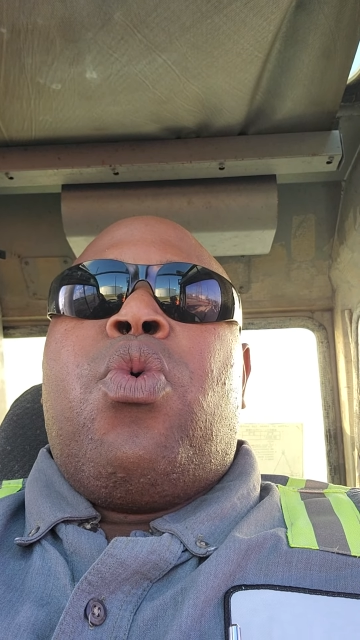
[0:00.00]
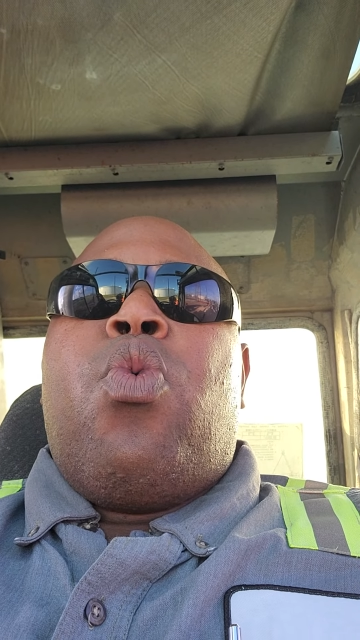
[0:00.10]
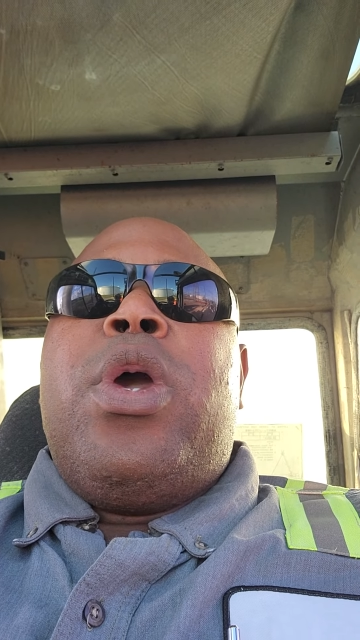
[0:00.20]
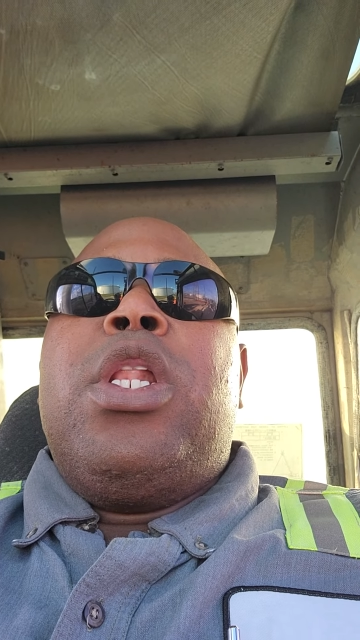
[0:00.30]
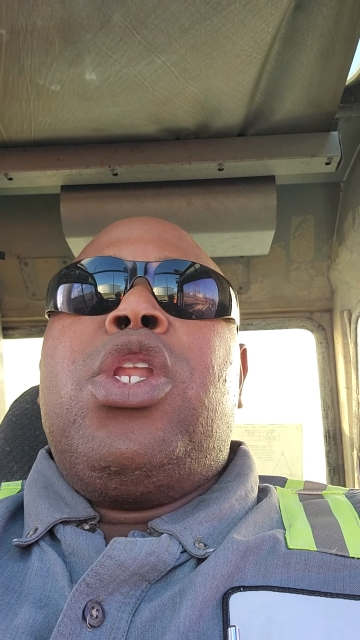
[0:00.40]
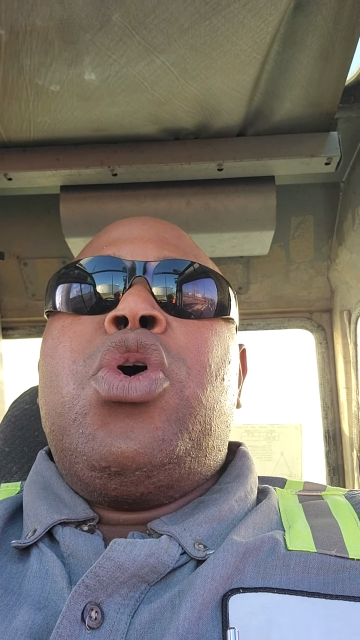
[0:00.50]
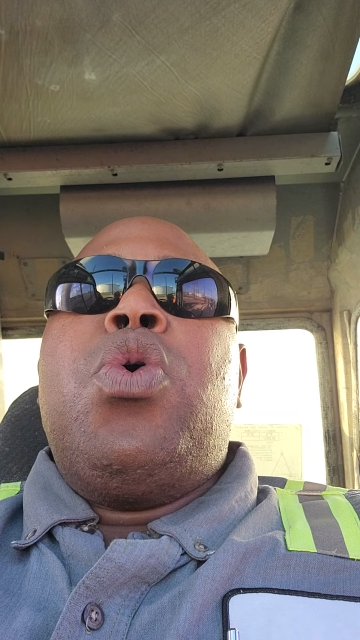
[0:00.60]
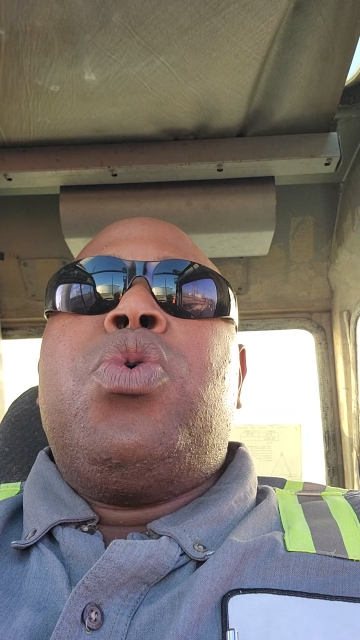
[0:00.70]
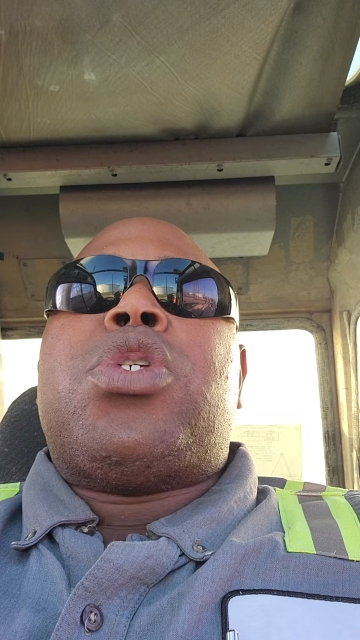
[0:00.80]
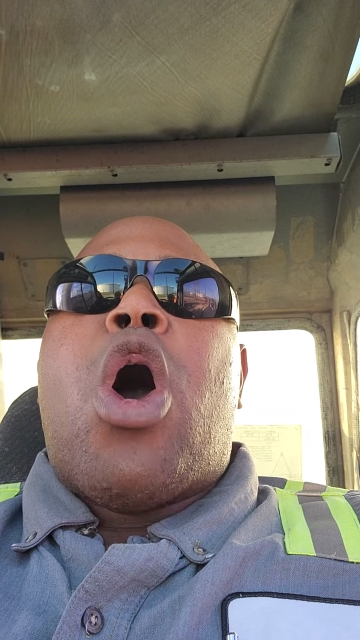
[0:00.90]
we
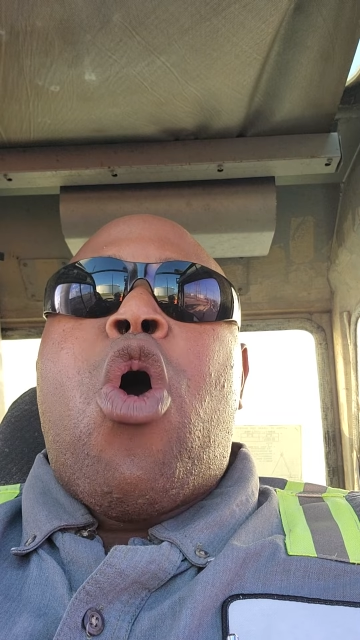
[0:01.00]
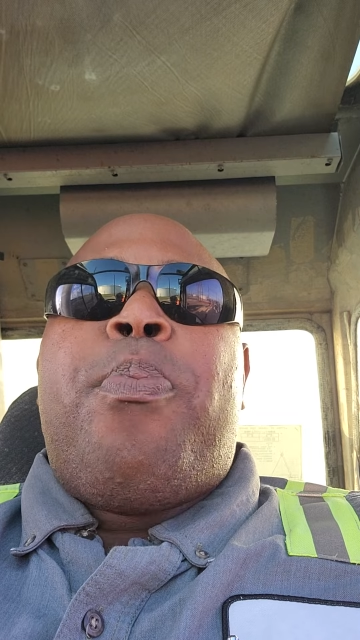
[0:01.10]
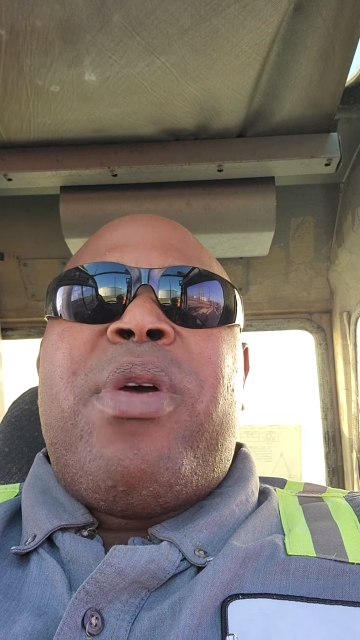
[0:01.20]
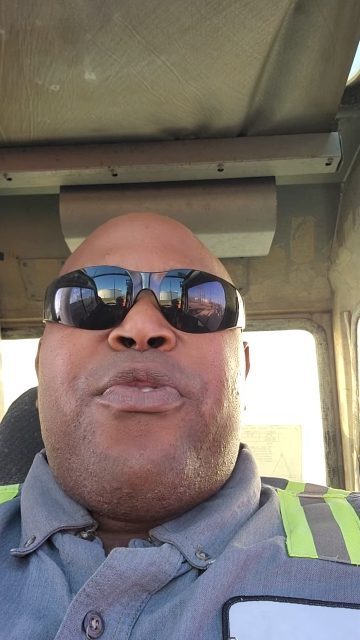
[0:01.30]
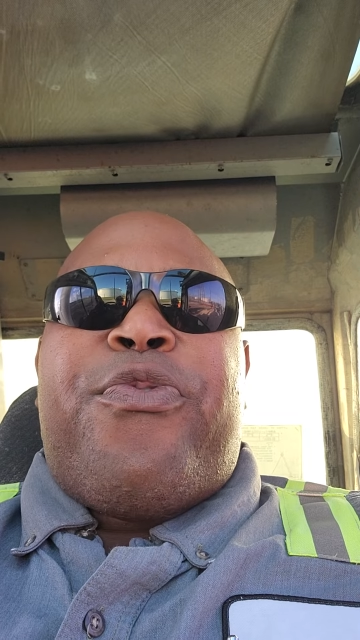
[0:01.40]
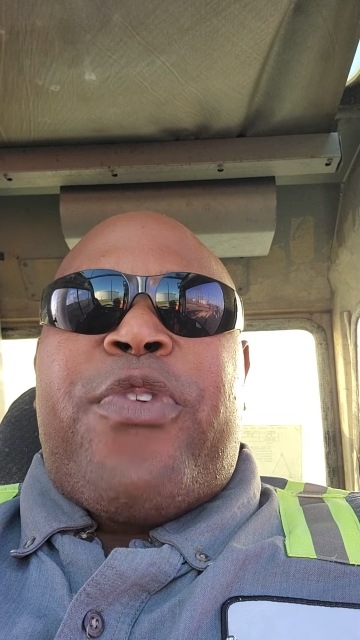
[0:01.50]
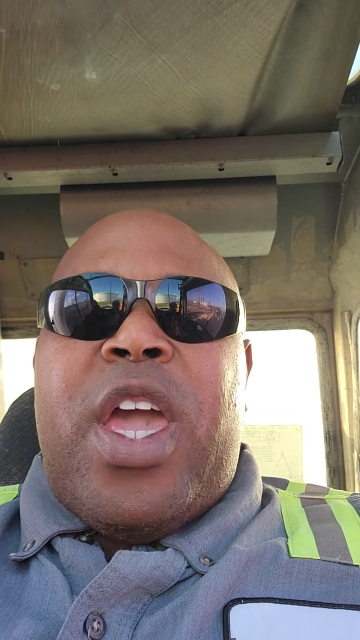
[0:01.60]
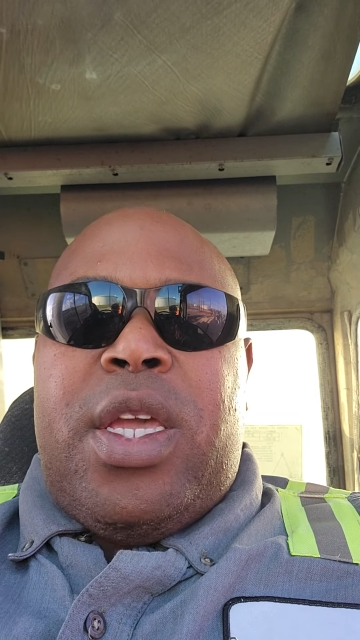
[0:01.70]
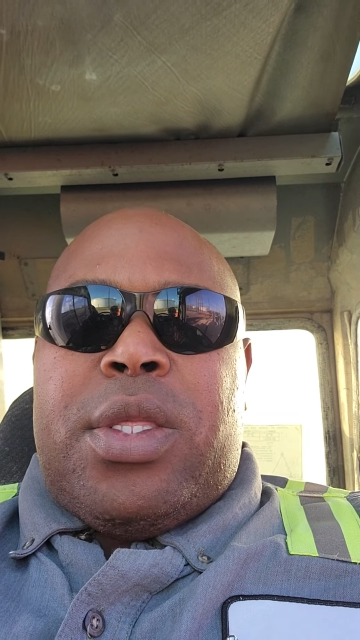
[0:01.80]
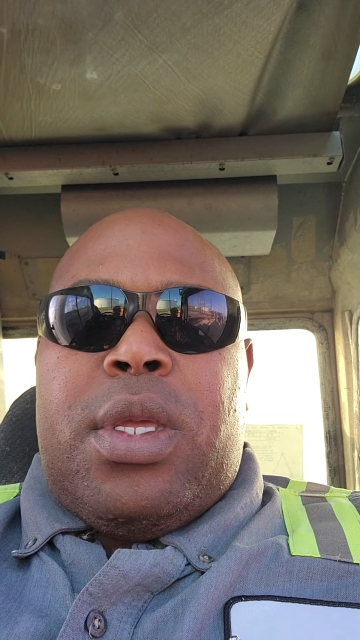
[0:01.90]
lose hope and
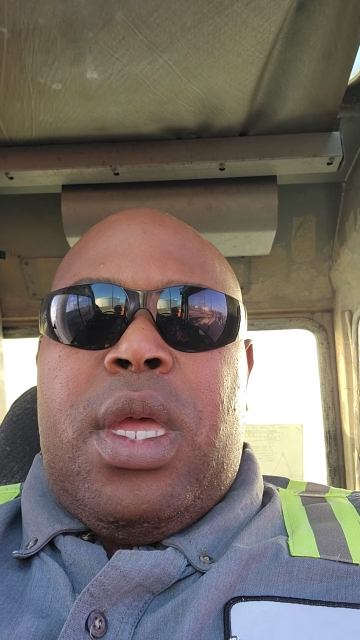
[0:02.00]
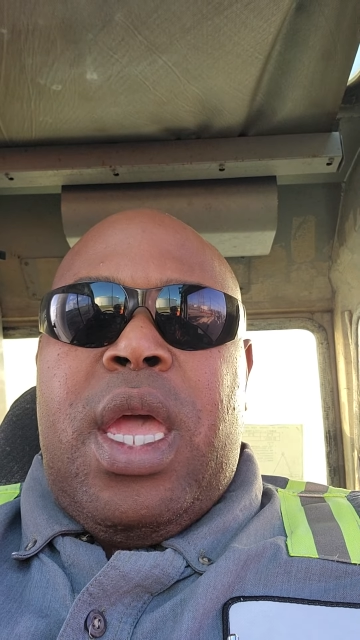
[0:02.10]
faith